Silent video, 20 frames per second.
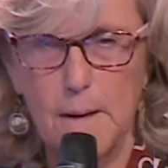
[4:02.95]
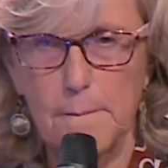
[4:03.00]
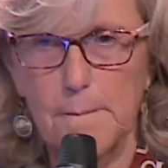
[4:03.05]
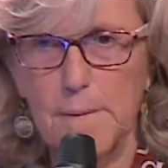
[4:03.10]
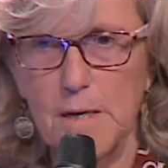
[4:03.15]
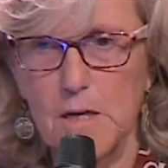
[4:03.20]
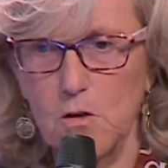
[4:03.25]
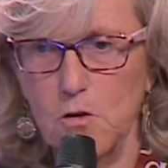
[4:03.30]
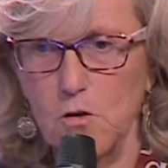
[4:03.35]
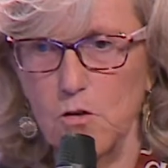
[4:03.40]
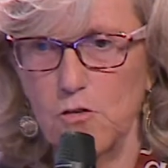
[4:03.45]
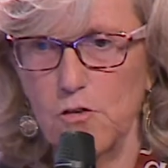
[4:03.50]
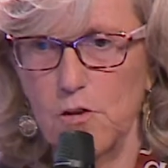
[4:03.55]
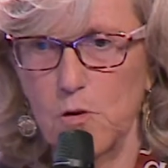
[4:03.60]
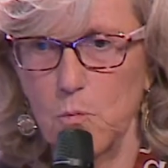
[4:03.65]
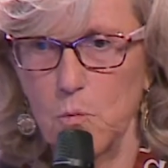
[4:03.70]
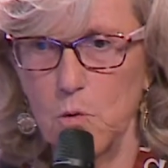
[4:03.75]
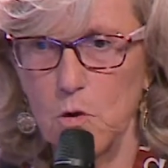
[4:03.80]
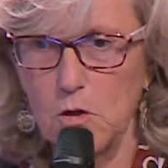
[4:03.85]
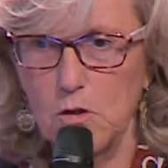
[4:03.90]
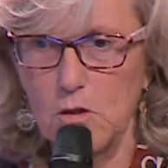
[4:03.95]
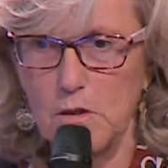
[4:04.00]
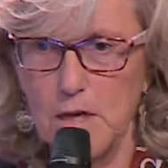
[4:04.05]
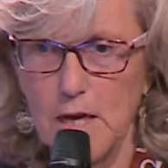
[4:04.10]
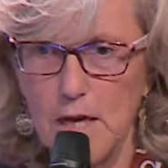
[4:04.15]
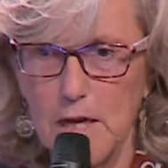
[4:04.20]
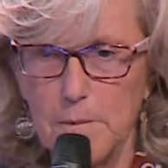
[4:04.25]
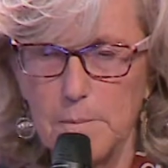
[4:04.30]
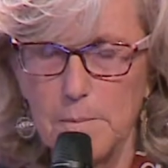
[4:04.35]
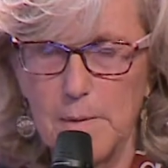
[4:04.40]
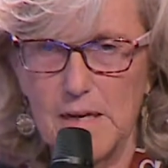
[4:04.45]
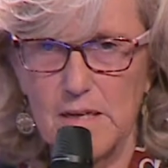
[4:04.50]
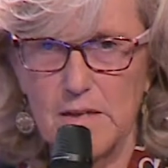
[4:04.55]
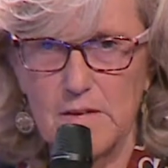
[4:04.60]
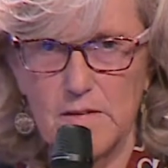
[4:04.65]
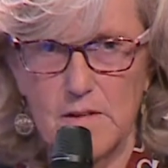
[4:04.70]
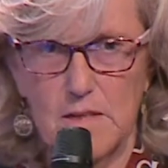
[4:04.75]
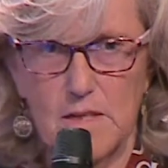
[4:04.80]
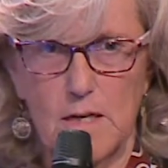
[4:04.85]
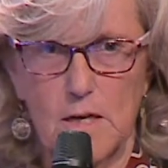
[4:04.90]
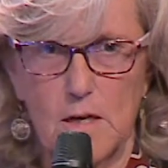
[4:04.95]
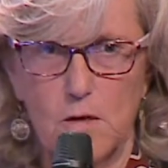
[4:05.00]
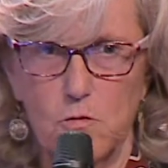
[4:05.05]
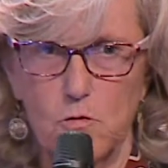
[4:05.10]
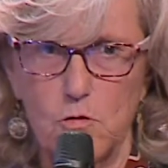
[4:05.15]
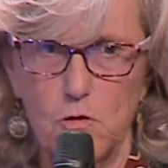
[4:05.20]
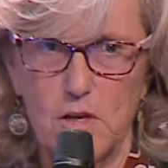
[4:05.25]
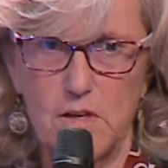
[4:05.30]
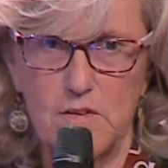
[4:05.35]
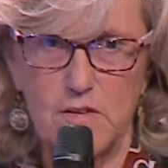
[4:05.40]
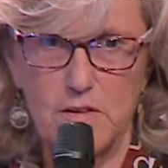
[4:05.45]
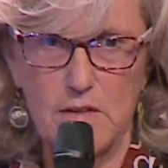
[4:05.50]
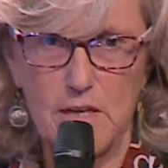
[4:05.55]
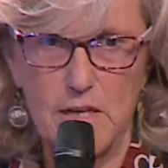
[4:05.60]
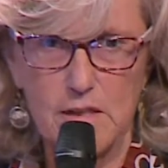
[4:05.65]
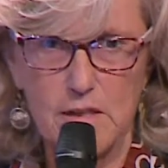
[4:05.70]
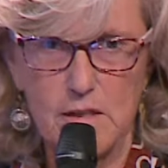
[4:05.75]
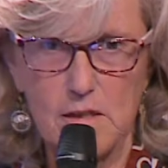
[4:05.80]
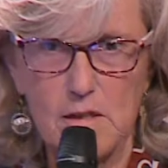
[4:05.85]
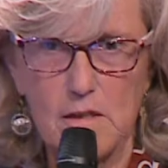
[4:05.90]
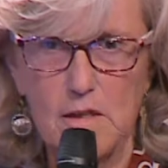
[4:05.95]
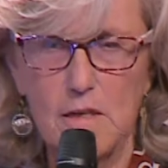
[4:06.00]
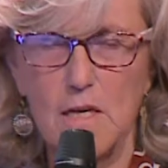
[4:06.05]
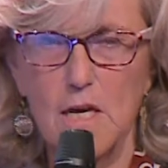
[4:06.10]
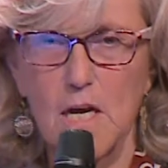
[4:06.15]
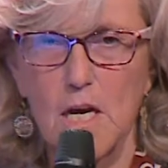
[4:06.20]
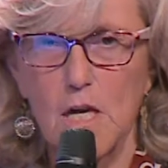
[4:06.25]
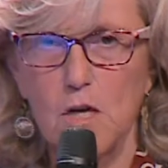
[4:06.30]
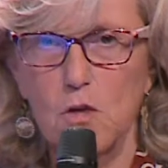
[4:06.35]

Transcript: because the work done by the authorized entity